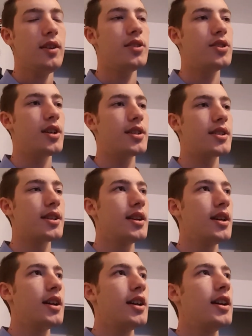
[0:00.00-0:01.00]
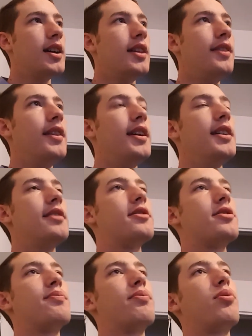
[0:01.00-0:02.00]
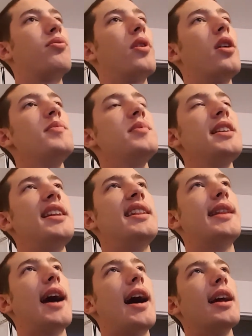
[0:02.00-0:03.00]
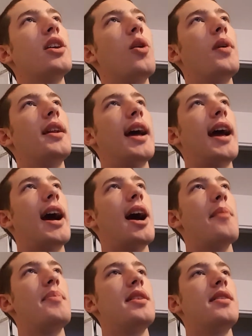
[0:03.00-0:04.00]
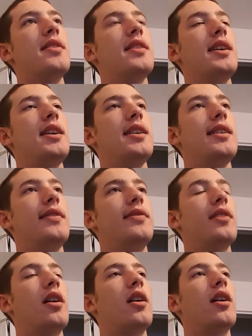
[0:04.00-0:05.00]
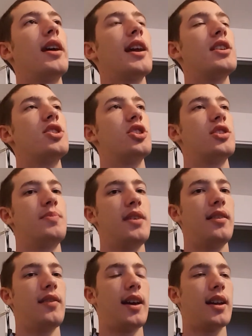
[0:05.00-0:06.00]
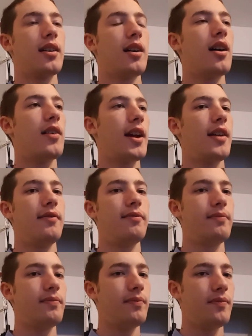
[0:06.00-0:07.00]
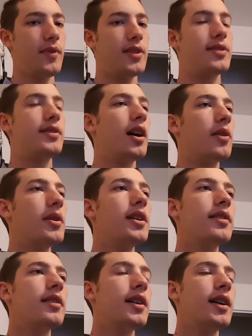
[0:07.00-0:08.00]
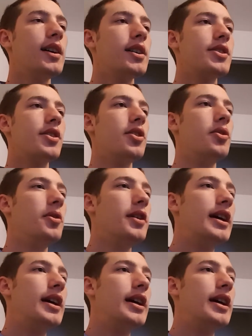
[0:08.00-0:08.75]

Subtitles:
Just... It's probably not going to happen. The talk has just been like, alright, it's done with. So